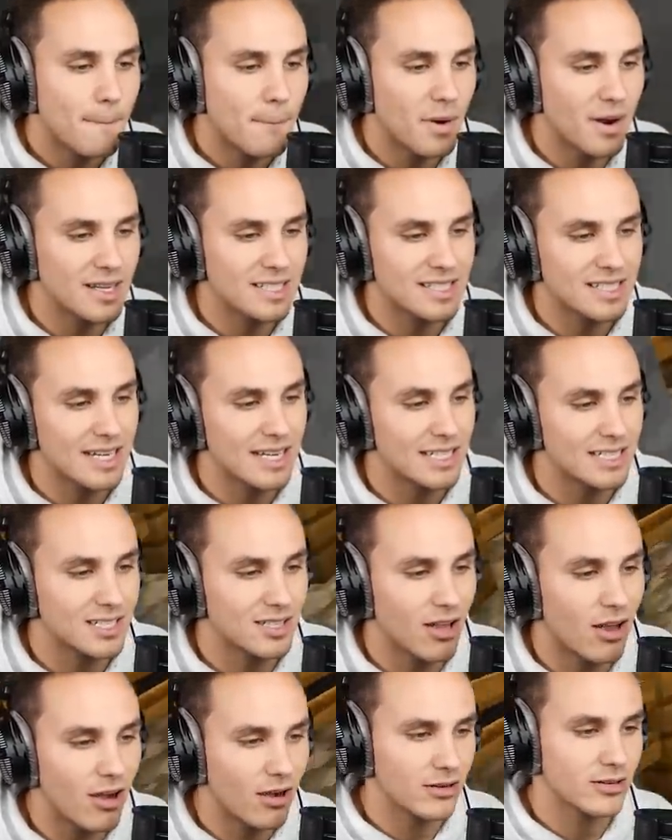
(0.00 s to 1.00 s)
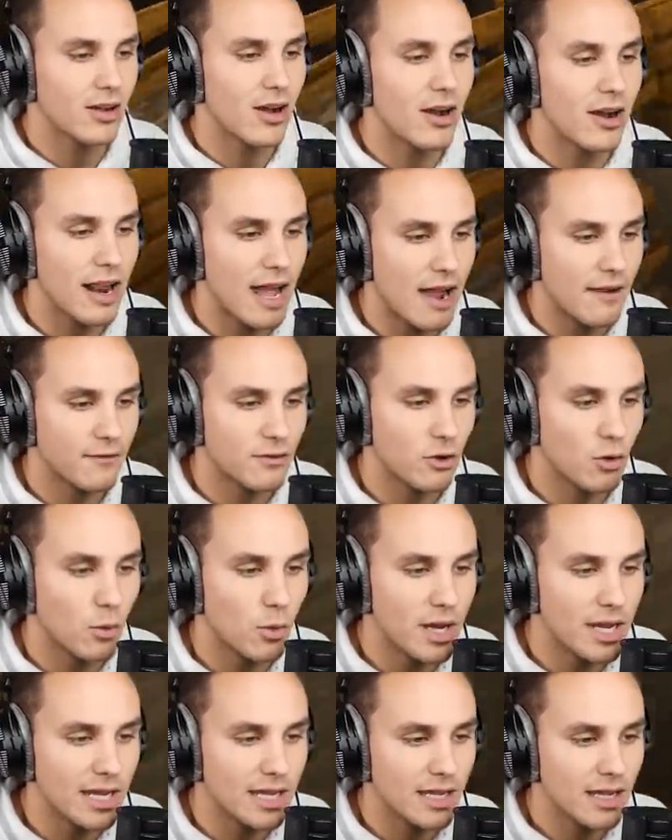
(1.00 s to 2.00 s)
Preston has logged on after a
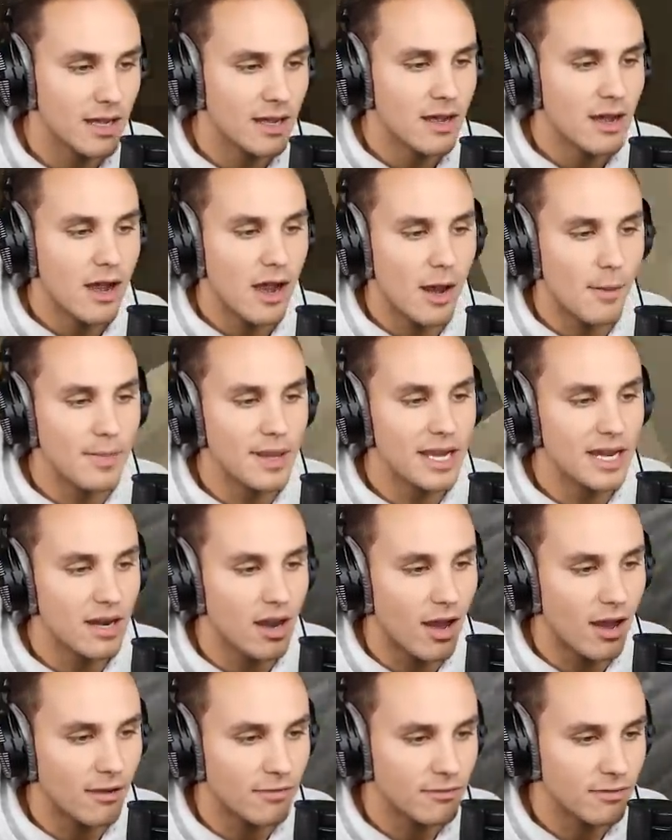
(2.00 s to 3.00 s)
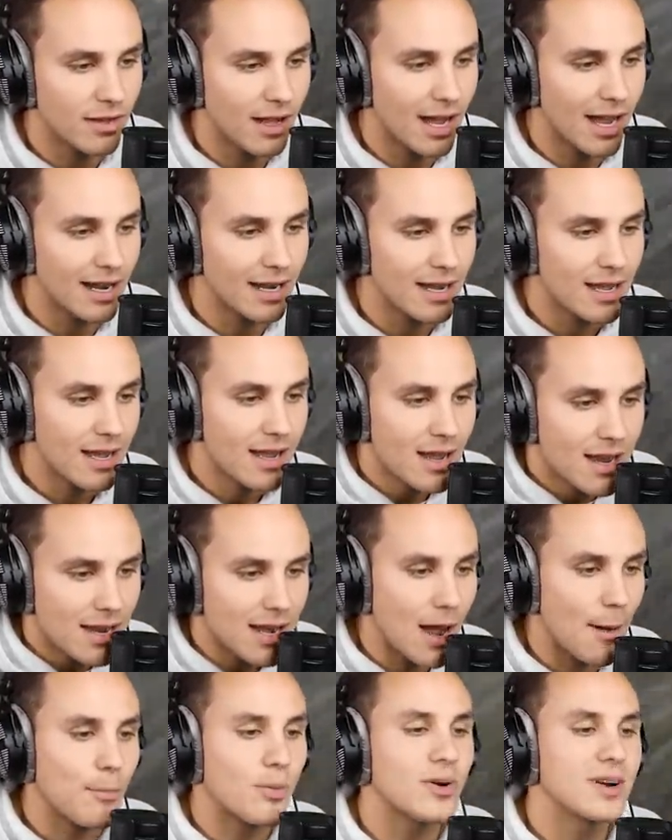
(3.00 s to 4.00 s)
week of being offline.
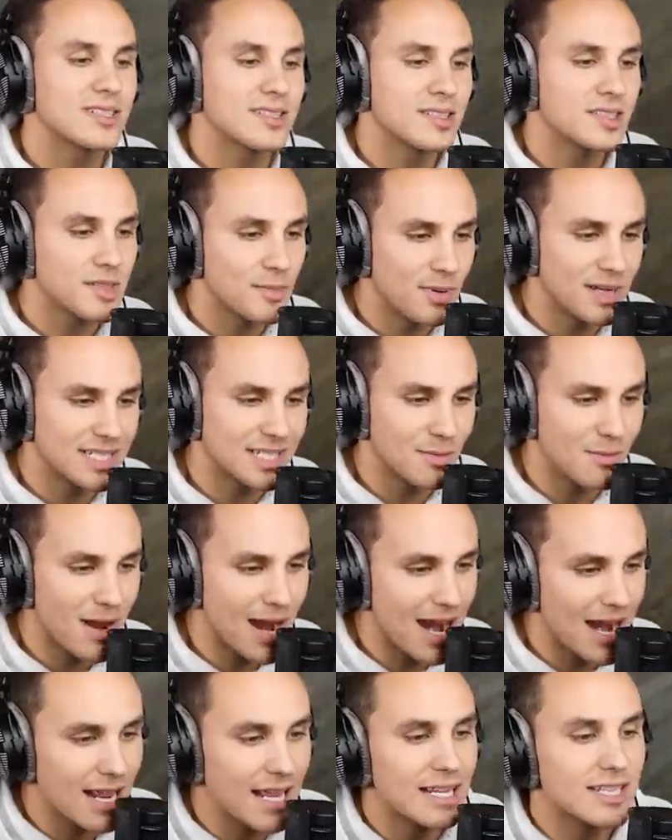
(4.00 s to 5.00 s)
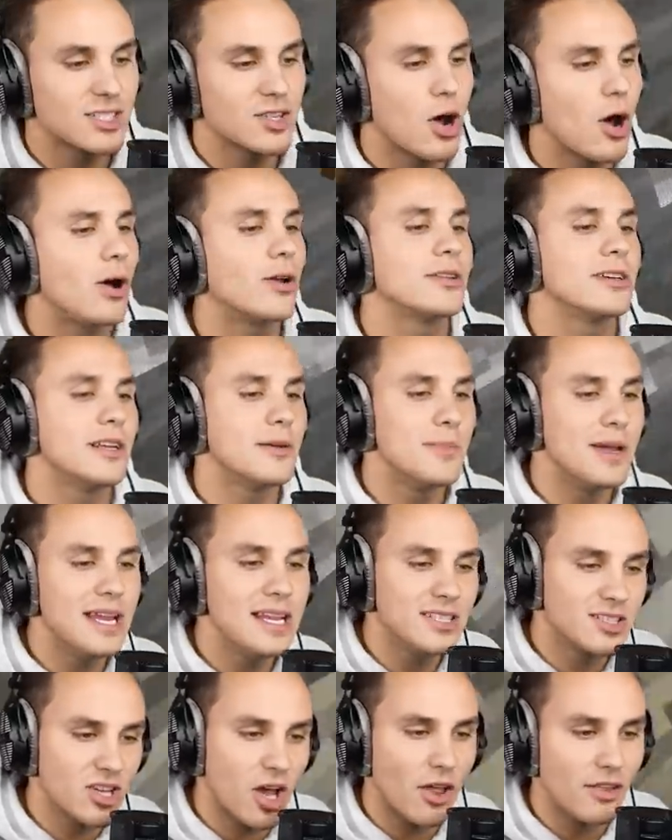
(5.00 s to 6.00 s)
Now, Preston's a busy man. He gets called into
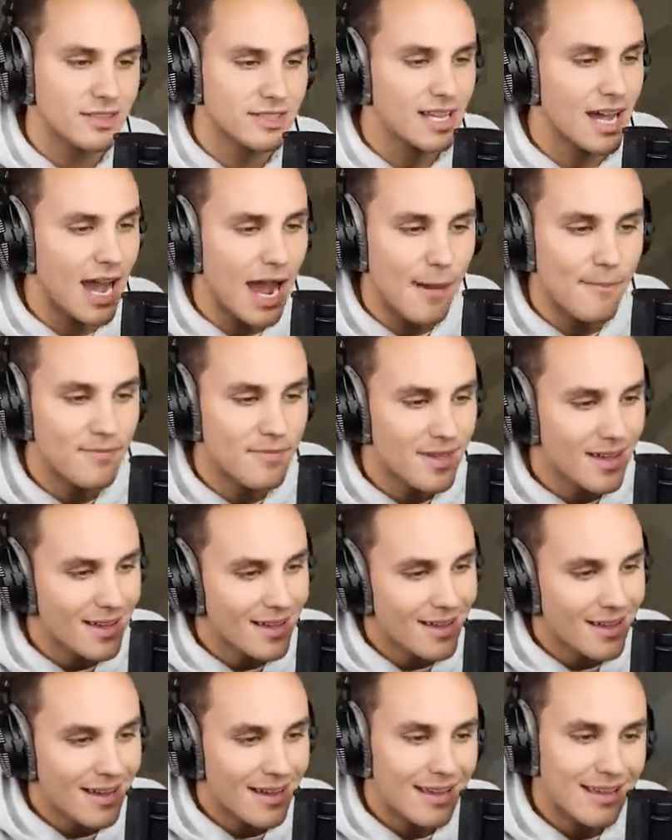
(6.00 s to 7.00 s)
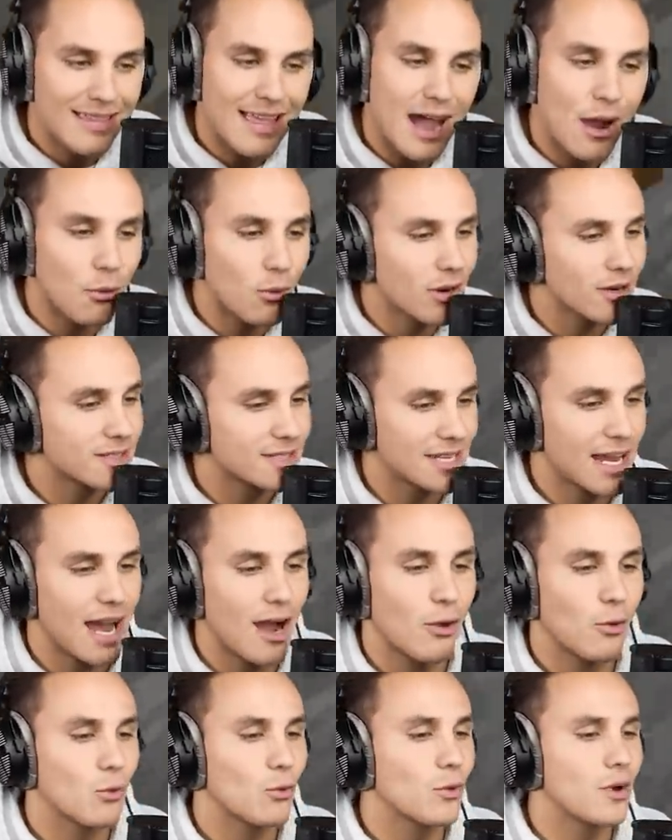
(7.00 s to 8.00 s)
meetings all the time, and that works
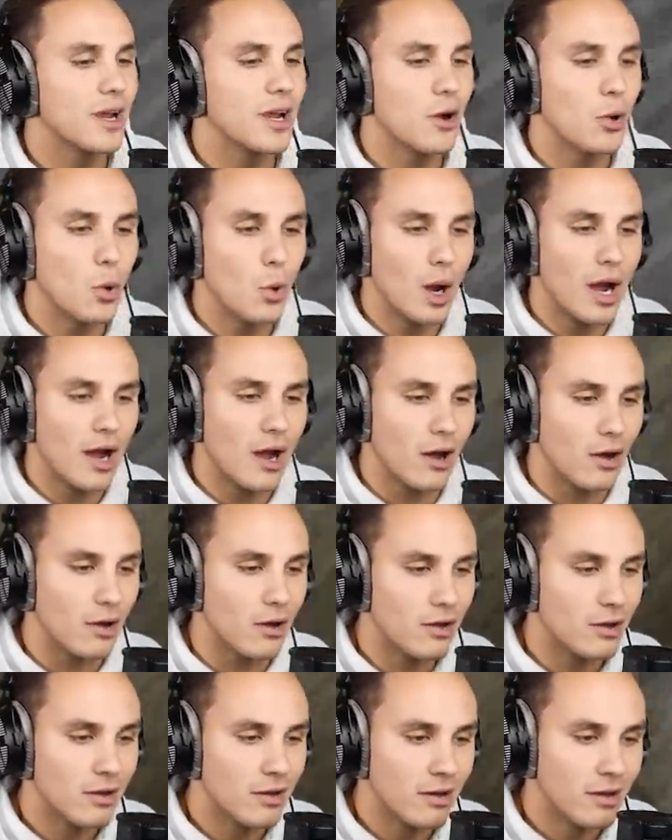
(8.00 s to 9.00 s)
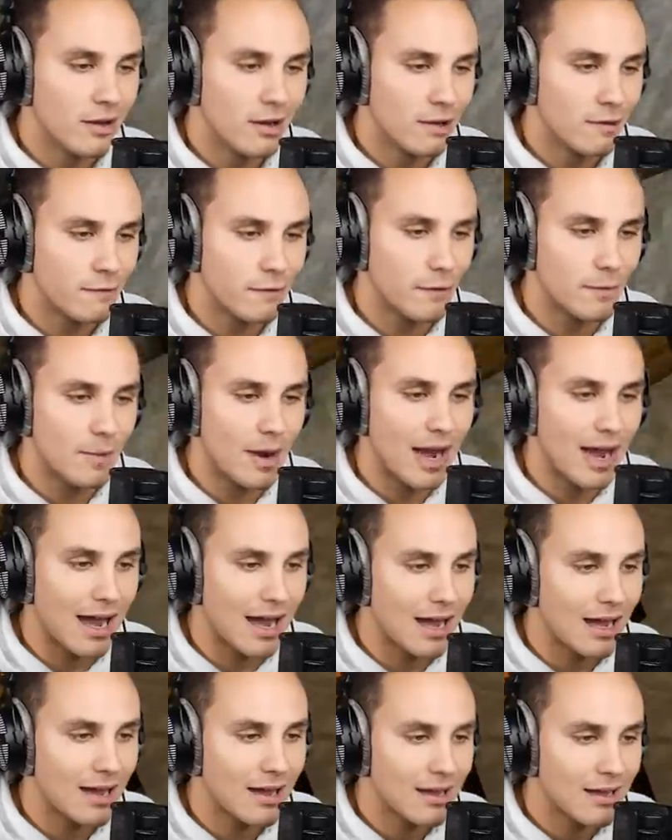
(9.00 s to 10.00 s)
out real well for
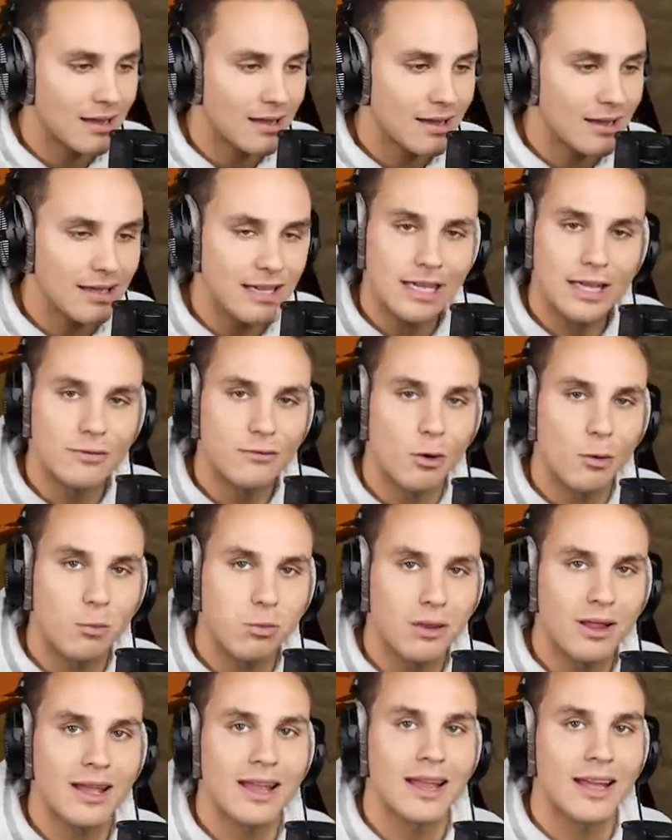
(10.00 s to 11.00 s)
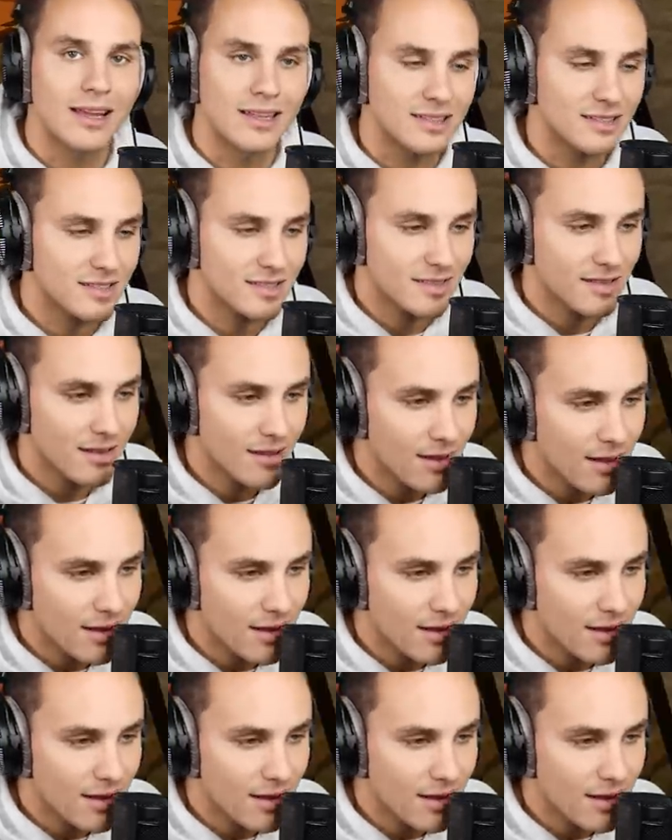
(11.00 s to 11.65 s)
my evil plans